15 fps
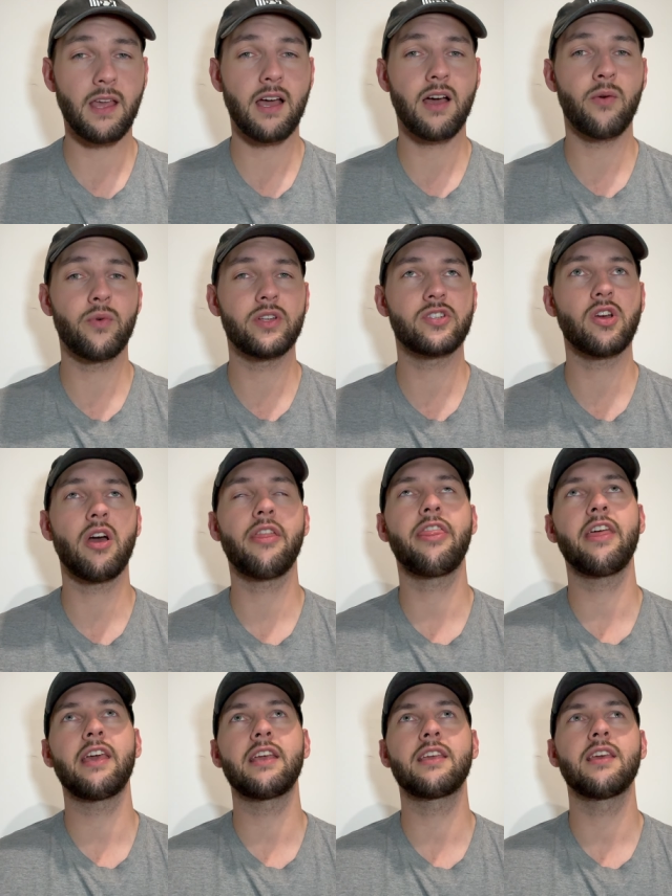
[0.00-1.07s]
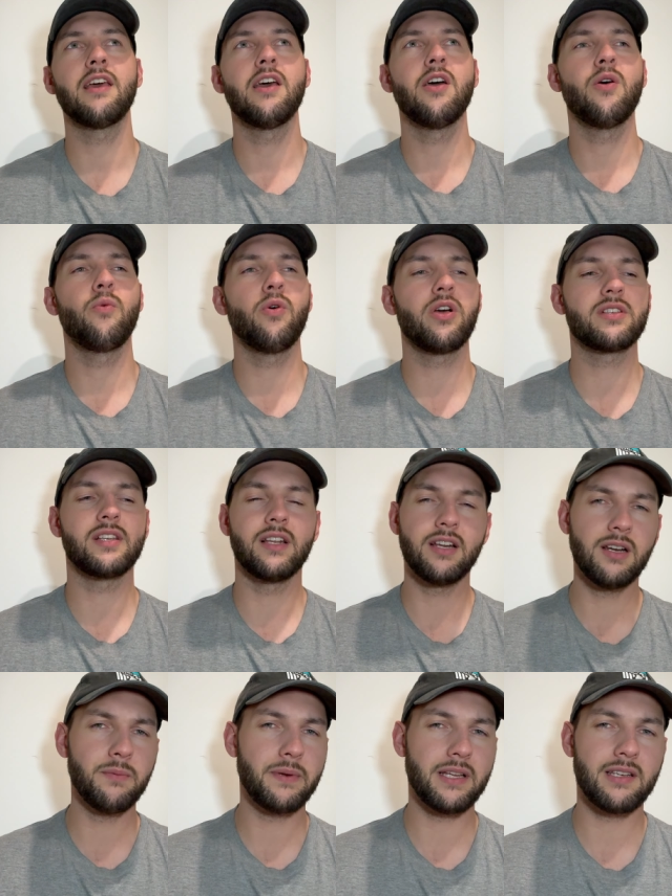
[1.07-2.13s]
which I think works a
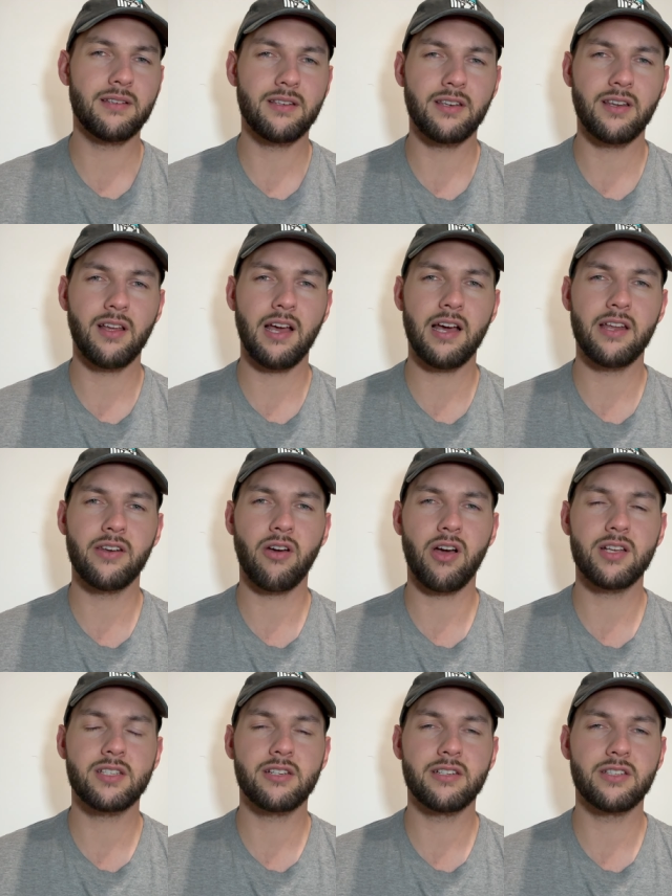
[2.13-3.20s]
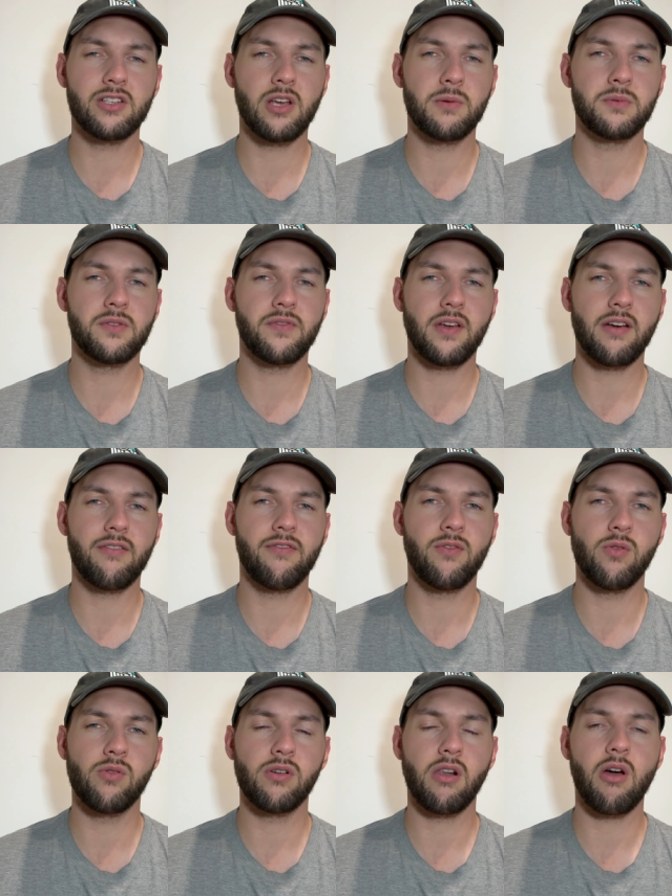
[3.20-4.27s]
little bit nicer in terms of our
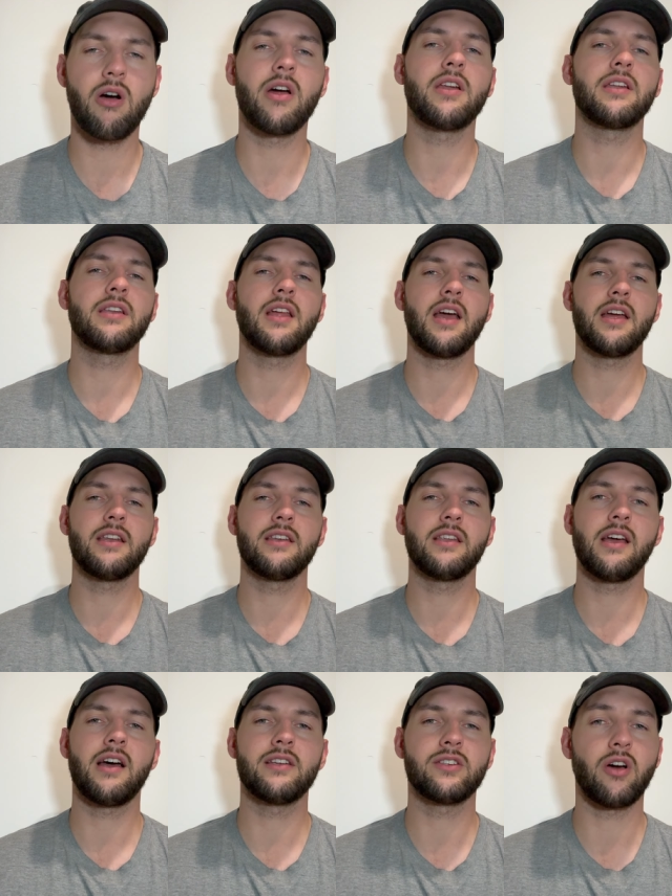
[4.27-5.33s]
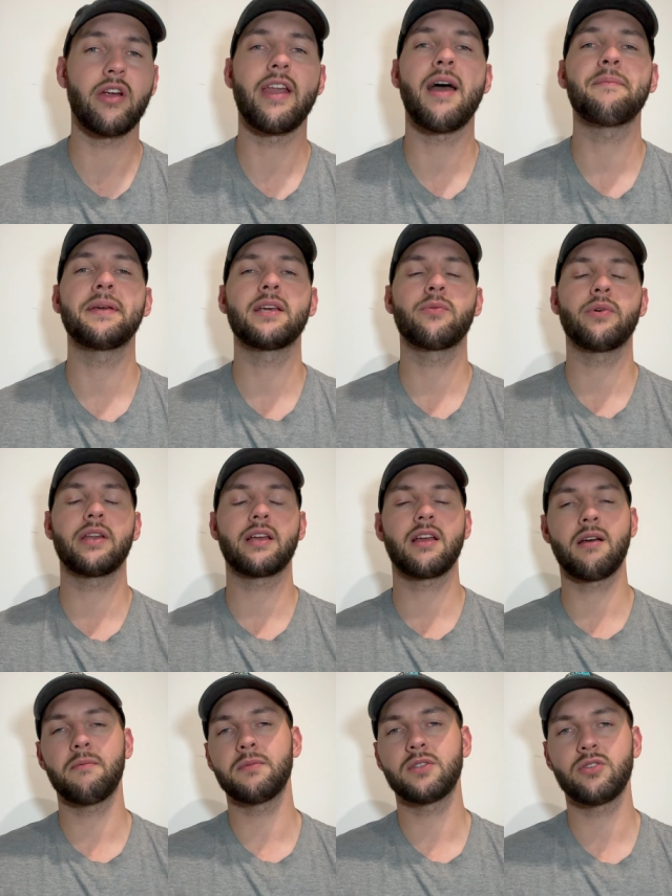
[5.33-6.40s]
forward line and our dynamic when it
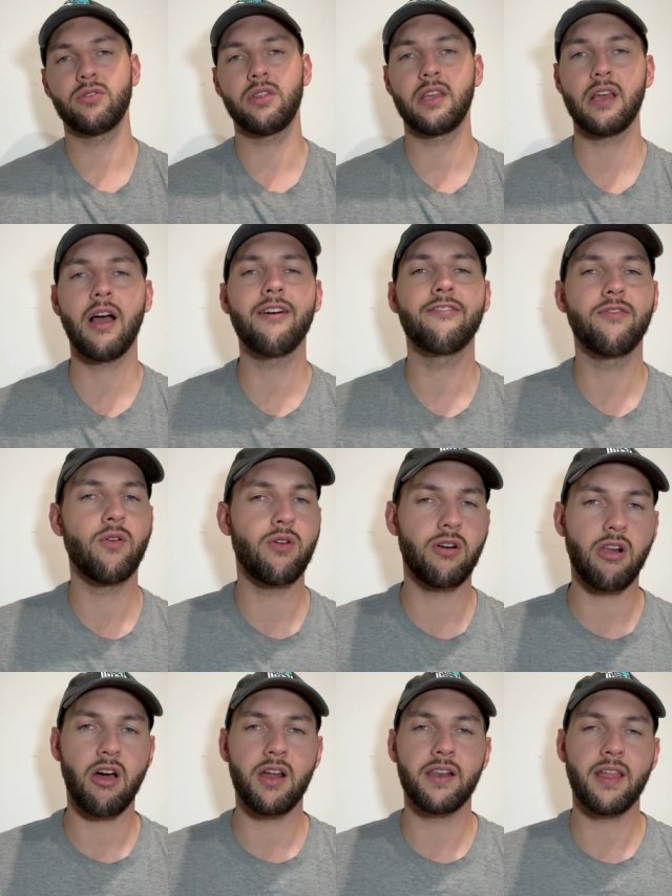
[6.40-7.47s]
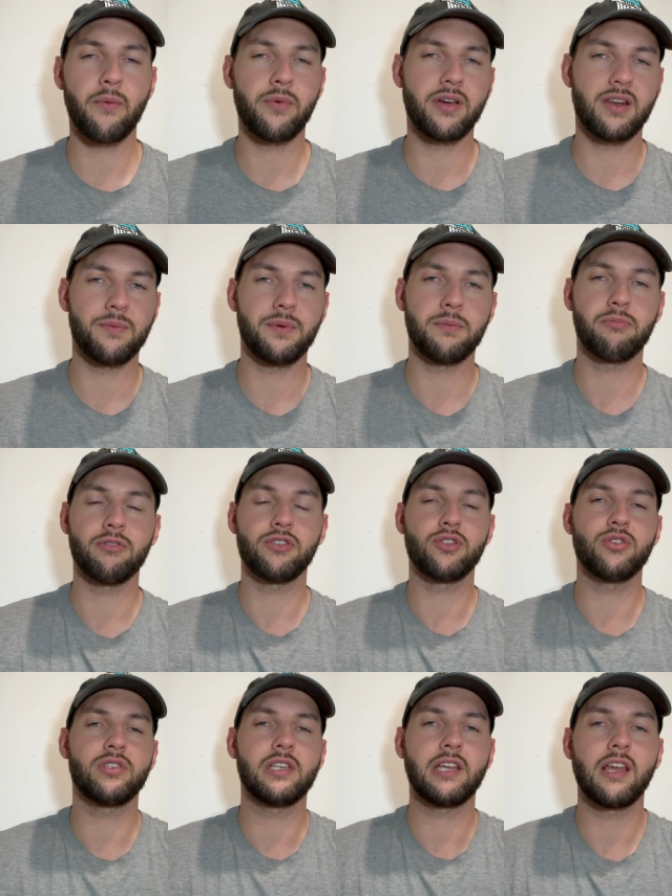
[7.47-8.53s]
comes to the young forward line that we're going to be
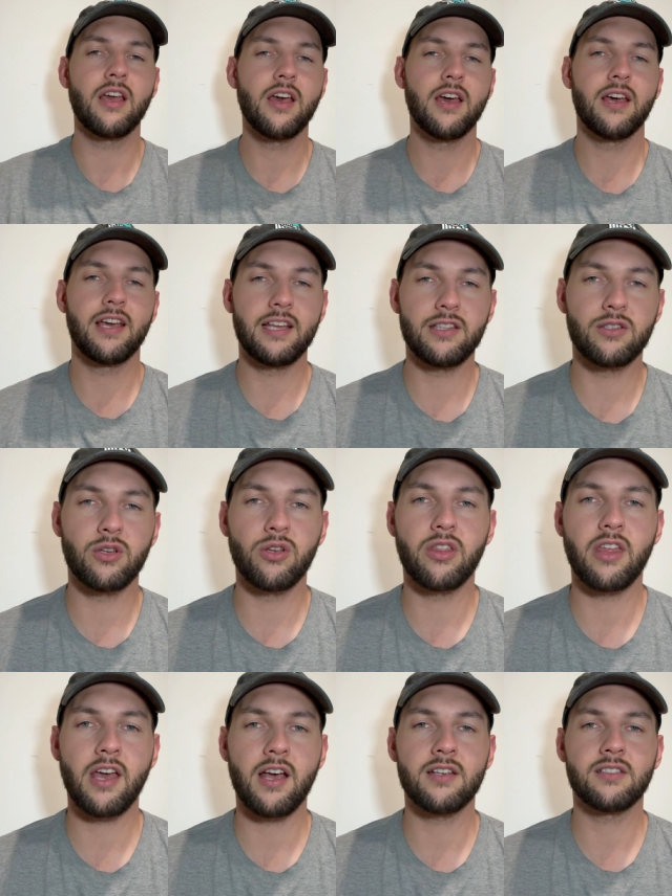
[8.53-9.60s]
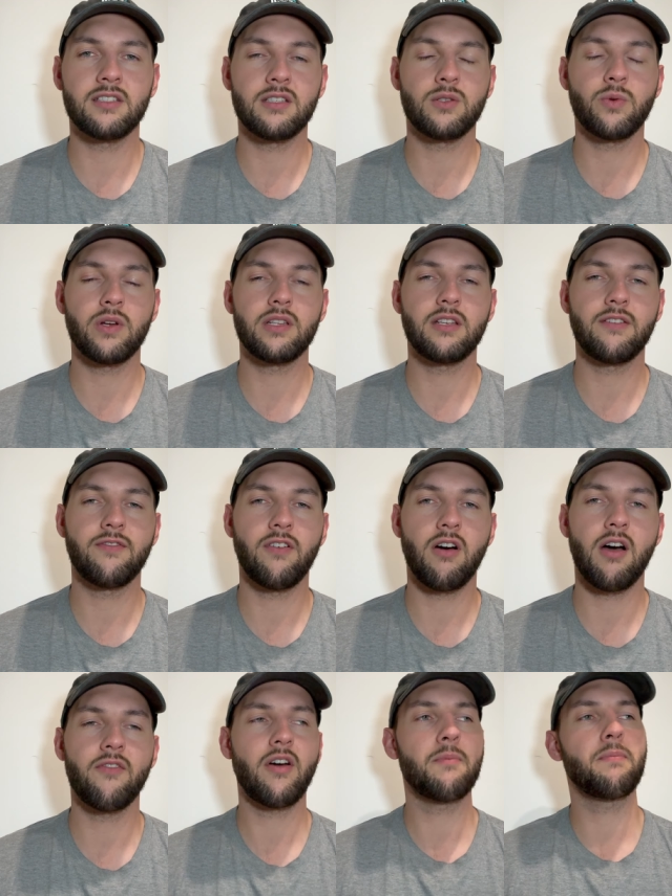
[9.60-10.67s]
producing in
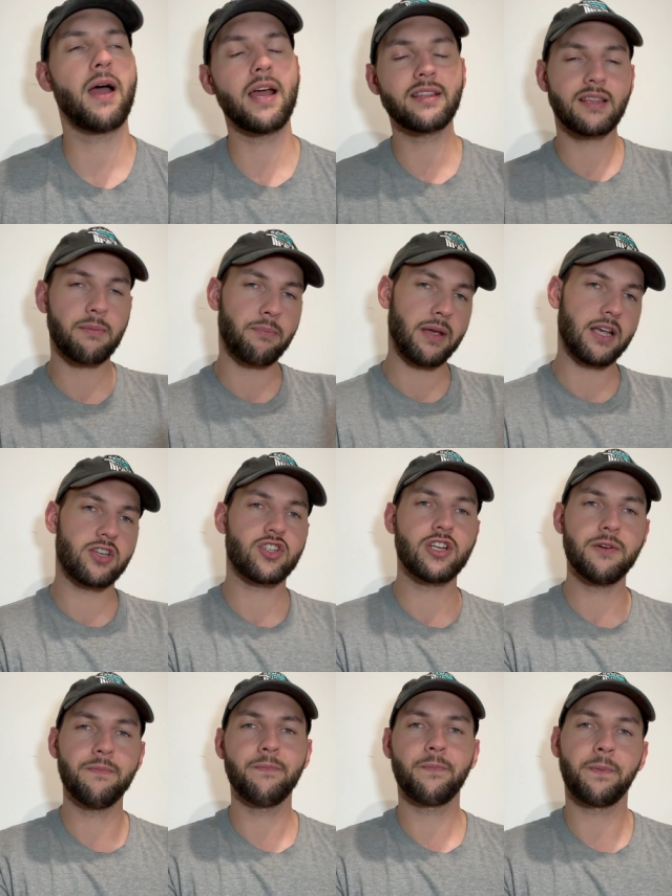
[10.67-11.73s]
2025. I paint the picture